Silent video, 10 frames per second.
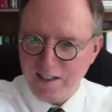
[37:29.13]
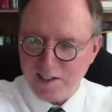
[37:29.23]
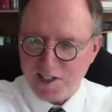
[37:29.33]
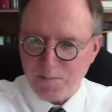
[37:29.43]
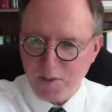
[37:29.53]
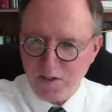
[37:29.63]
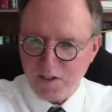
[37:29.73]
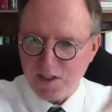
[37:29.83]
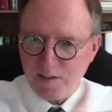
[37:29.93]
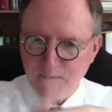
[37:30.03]

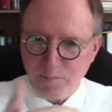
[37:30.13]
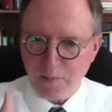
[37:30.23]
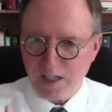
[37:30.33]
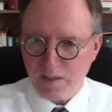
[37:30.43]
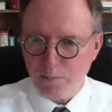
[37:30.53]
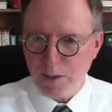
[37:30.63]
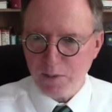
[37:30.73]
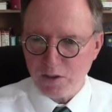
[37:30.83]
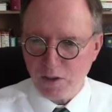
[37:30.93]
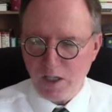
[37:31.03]
experience by the
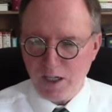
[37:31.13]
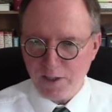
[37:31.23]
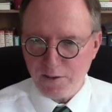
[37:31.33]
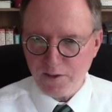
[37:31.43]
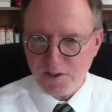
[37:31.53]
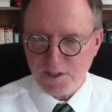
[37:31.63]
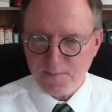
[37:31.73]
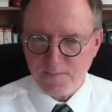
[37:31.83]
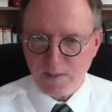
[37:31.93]
biblical authors.